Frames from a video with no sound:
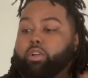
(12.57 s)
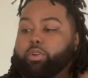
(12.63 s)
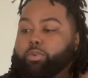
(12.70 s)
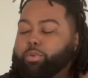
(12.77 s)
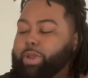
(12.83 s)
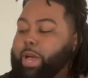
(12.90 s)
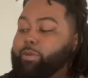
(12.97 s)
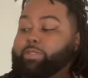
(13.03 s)
Ooh,
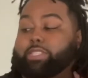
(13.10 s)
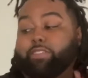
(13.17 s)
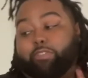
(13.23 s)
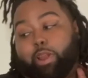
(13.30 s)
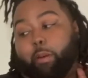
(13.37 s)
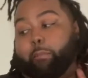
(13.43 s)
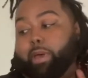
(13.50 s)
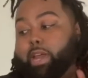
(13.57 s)
that was even
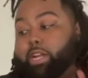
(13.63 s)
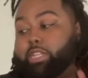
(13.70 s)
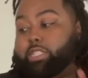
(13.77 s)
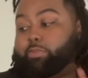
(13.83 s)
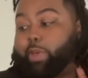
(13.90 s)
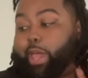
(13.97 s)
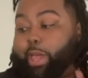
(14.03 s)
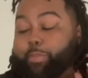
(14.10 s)
a better
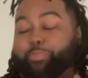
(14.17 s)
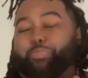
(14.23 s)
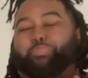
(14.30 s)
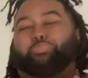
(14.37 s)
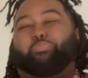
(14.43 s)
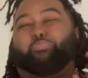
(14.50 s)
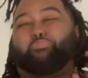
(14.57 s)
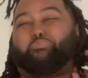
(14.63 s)
smack.
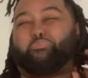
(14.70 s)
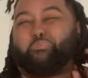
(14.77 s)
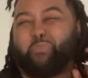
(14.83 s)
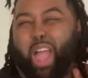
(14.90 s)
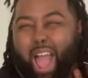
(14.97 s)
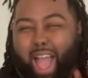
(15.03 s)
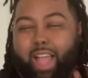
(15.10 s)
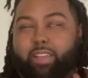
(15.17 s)

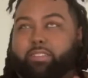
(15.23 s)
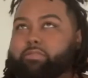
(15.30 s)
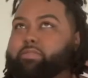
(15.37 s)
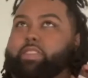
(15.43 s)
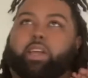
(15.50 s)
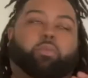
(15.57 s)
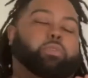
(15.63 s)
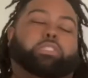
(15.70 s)

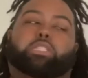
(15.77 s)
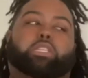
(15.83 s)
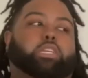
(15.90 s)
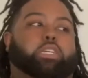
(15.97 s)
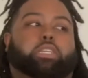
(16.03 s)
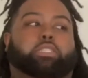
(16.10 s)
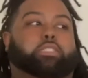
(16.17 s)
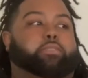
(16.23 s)
That wasn't a
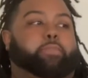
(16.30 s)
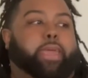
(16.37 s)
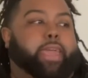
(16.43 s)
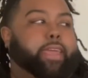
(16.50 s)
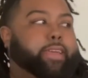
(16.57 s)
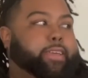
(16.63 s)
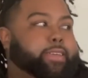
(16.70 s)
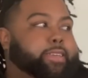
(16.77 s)
good
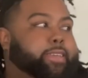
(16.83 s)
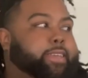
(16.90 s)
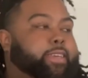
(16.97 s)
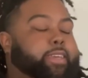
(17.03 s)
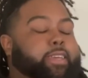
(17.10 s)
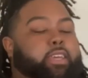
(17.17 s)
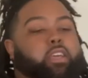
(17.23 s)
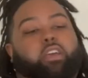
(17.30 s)
smack.
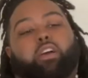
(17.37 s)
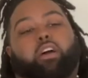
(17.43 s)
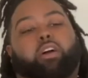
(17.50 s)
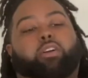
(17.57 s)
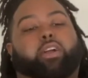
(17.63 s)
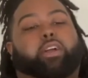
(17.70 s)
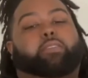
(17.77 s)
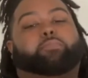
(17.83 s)

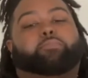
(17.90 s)
Okay.